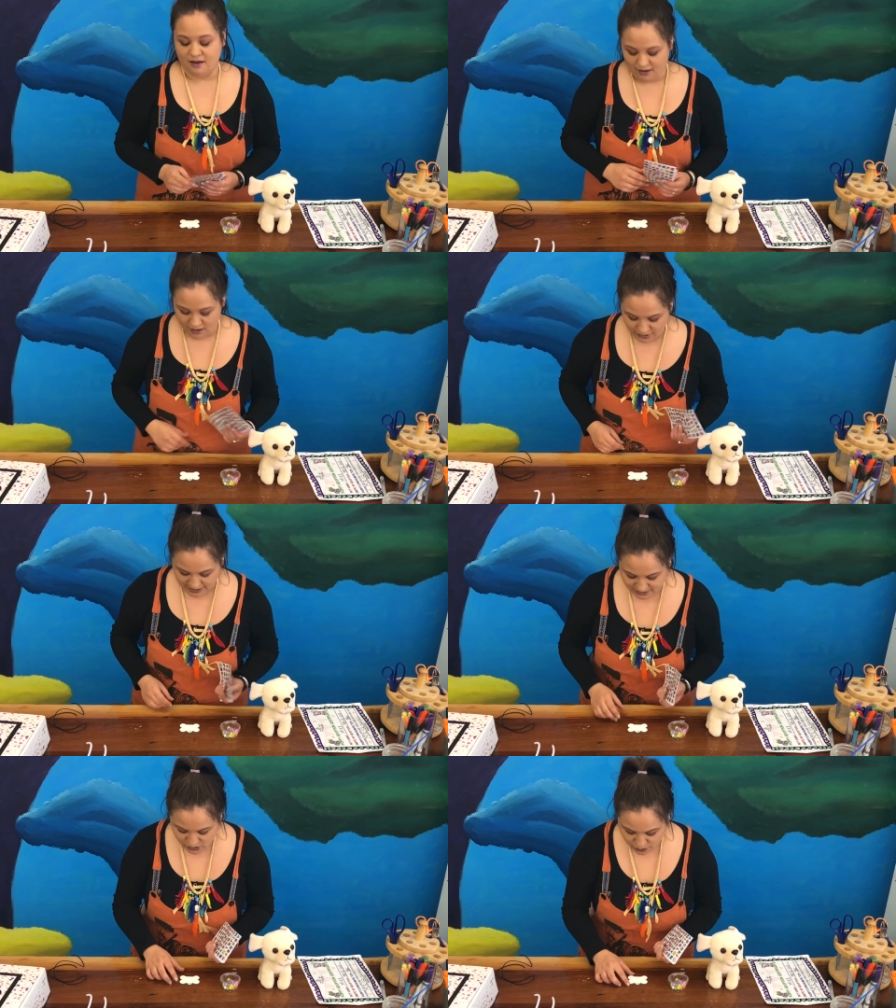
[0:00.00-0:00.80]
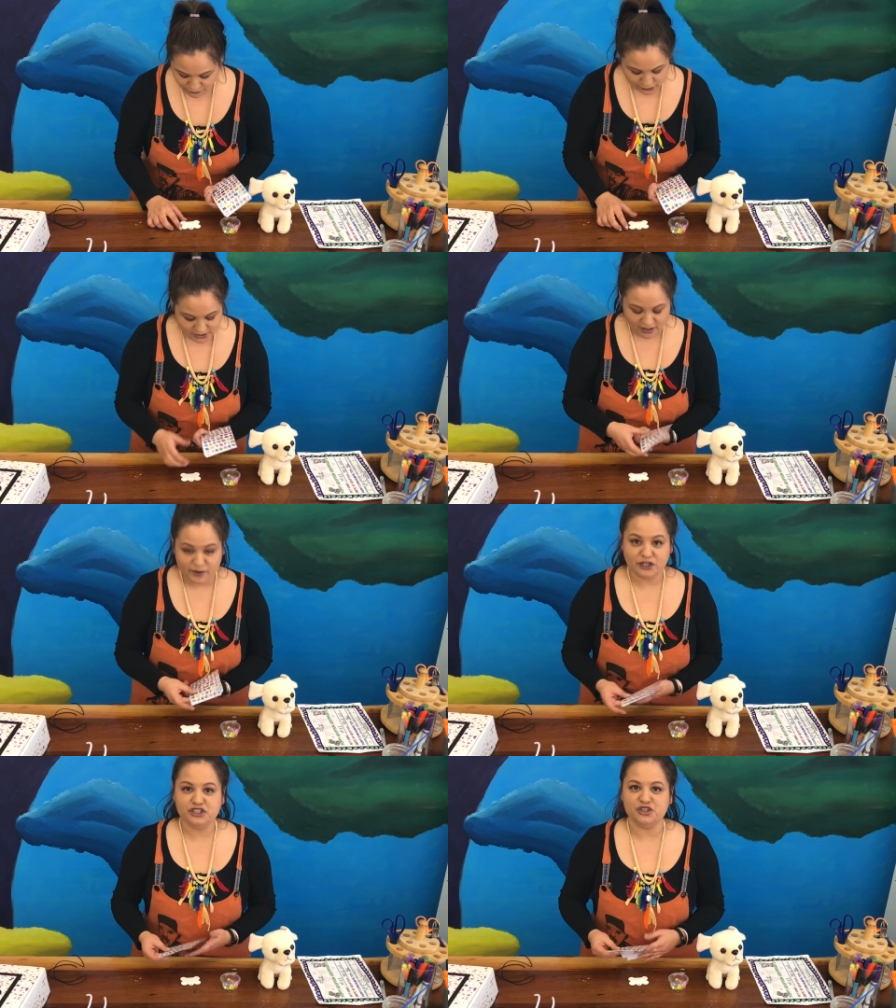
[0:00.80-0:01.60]
All right, so the first thing I'm
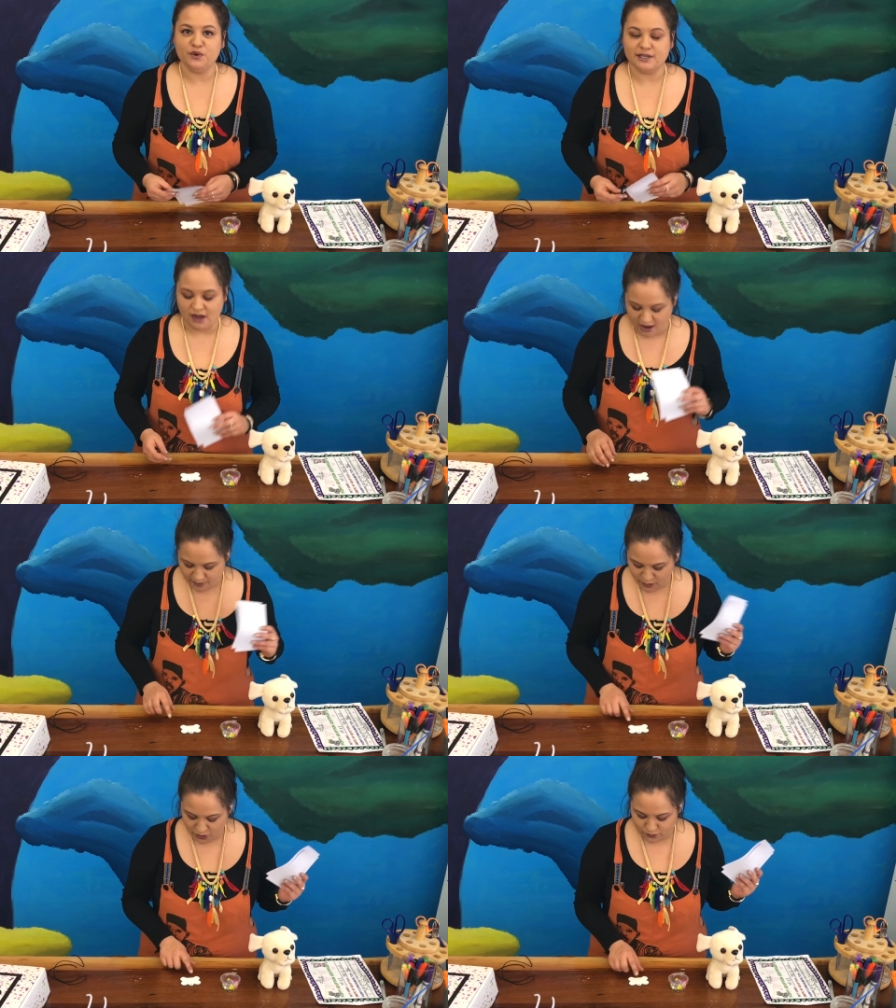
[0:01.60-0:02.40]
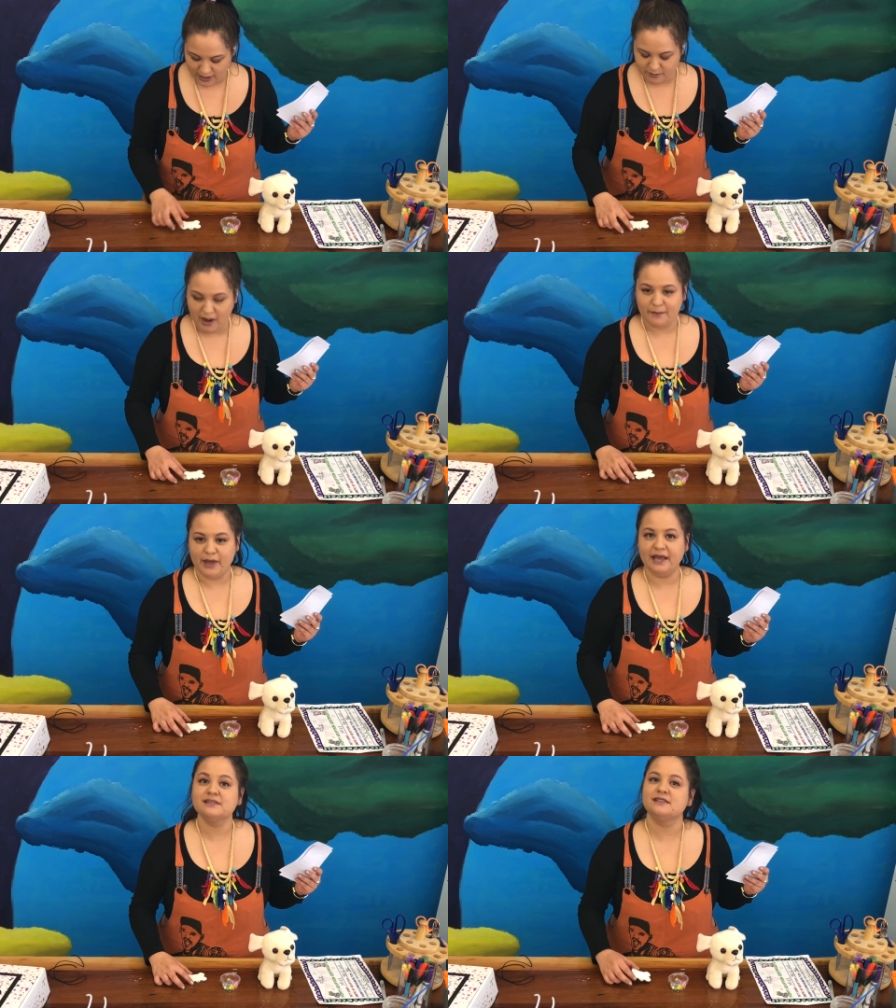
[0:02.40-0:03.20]
gonna do is I'm gonna write my
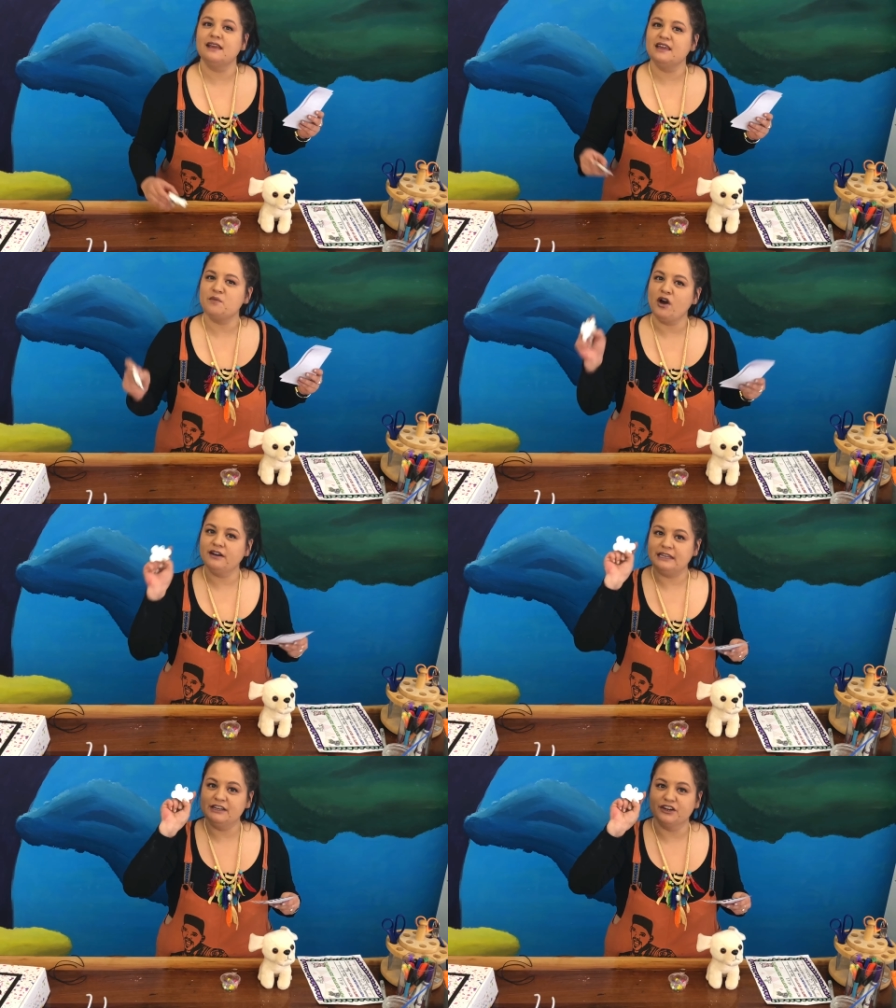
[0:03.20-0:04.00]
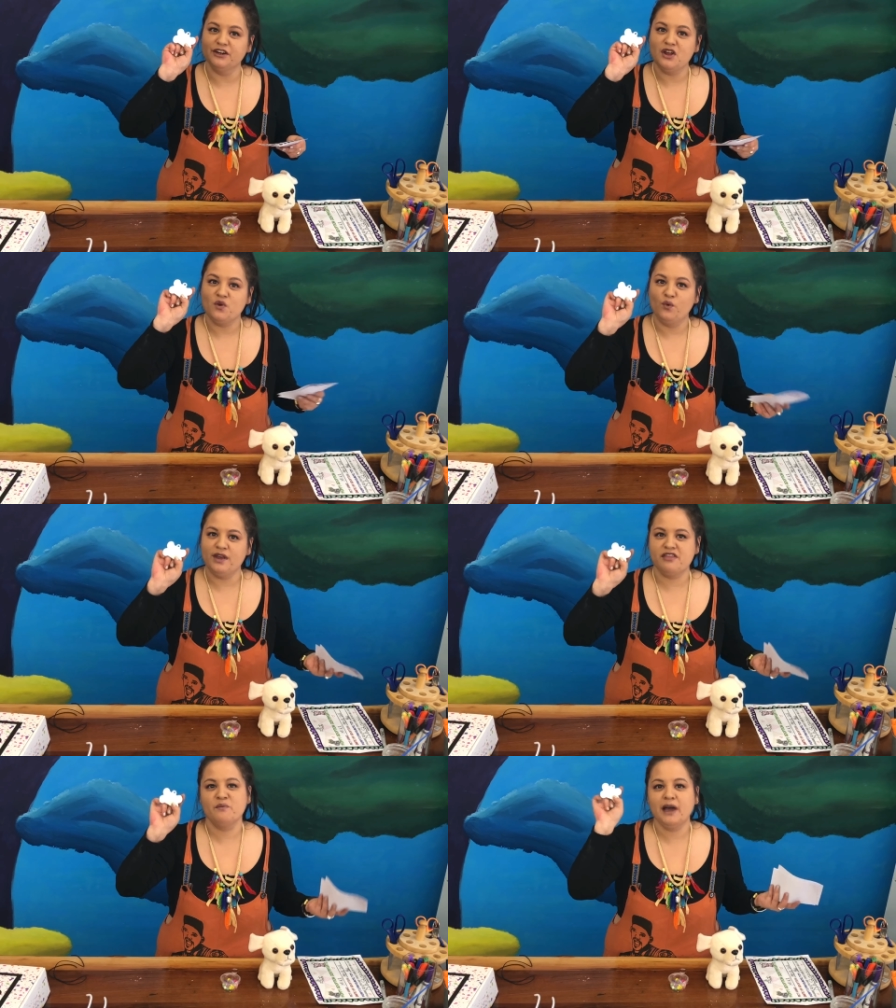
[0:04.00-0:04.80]
pet's name on here
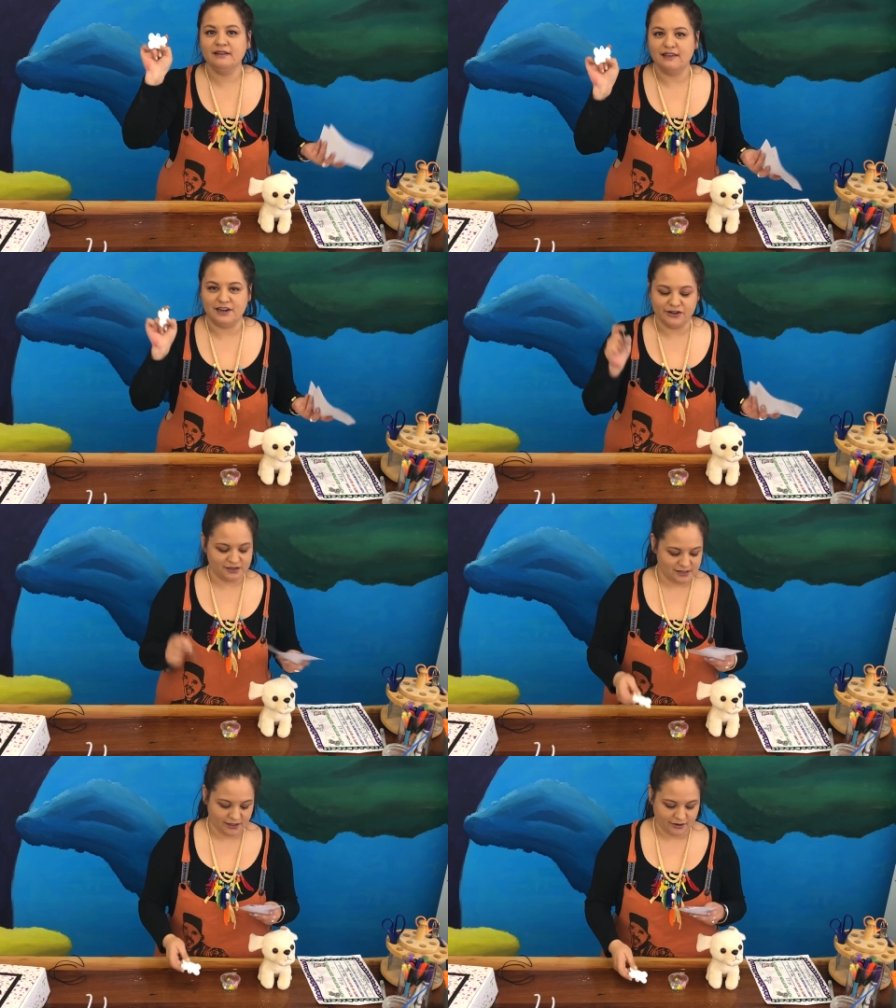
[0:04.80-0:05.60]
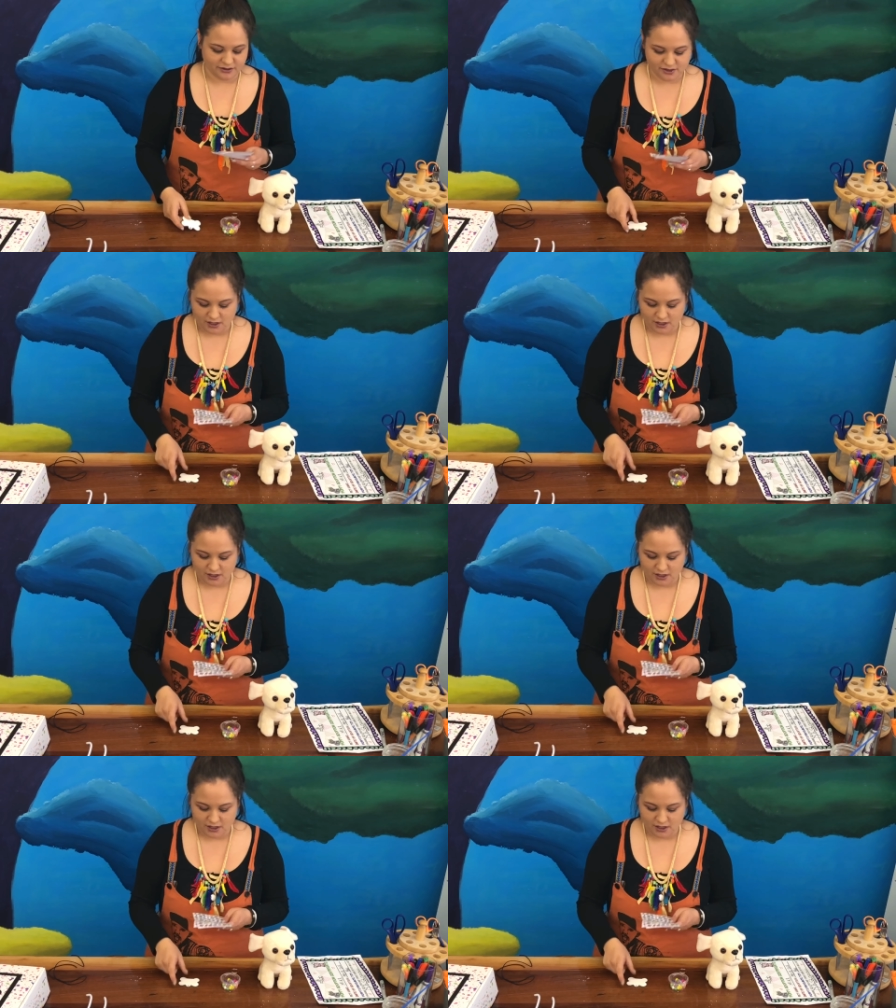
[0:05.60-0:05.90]
with my letter stickers.